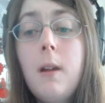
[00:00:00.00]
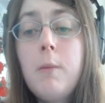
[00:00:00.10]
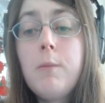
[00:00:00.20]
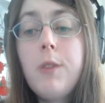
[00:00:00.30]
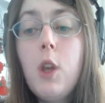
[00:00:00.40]

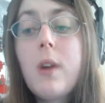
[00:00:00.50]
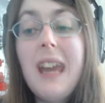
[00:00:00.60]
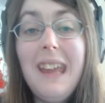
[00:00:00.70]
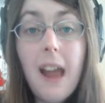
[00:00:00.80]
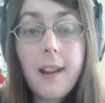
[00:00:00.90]
You
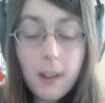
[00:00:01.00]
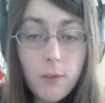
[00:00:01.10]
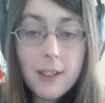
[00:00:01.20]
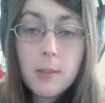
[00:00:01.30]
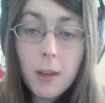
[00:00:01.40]
cannot
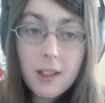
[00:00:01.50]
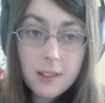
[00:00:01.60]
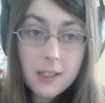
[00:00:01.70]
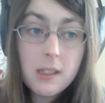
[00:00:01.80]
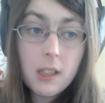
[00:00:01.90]
convince me that
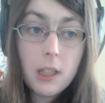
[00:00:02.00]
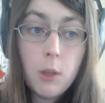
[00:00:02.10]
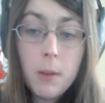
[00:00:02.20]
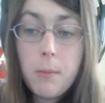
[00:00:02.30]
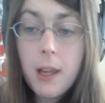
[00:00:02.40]
this is a
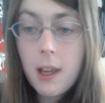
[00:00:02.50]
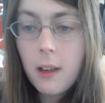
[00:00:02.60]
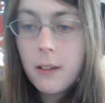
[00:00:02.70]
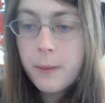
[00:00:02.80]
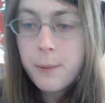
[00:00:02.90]
human being.
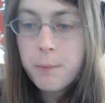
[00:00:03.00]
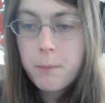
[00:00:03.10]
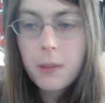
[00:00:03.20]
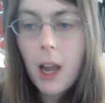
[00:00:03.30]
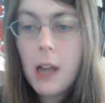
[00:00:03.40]

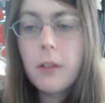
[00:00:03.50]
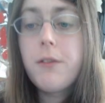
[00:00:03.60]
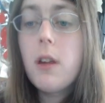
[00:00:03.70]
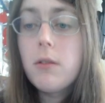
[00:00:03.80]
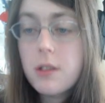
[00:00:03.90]
I
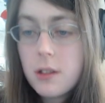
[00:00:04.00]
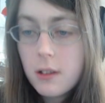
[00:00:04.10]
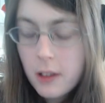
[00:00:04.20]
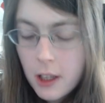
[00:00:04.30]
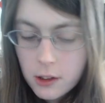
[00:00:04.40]
refuse.
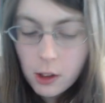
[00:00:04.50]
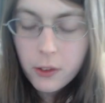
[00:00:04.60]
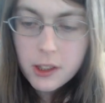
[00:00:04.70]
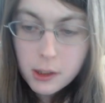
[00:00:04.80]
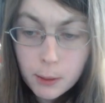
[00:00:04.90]
So
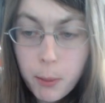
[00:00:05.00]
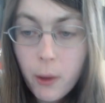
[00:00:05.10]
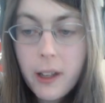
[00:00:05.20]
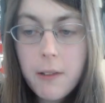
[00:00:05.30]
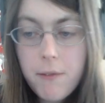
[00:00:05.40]
this is a
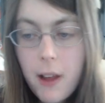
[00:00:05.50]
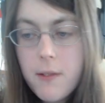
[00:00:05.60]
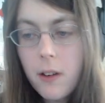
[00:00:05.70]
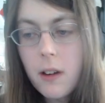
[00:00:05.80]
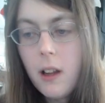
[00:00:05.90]
point in
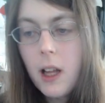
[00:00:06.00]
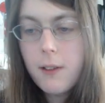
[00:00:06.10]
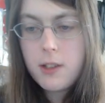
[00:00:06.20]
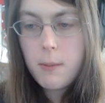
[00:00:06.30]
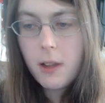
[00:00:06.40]
favor
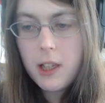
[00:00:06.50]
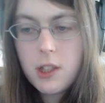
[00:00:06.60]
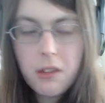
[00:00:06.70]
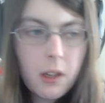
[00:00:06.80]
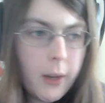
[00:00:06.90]
of
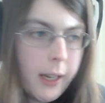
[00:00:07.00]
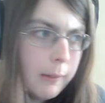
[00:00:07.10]
simulation theory.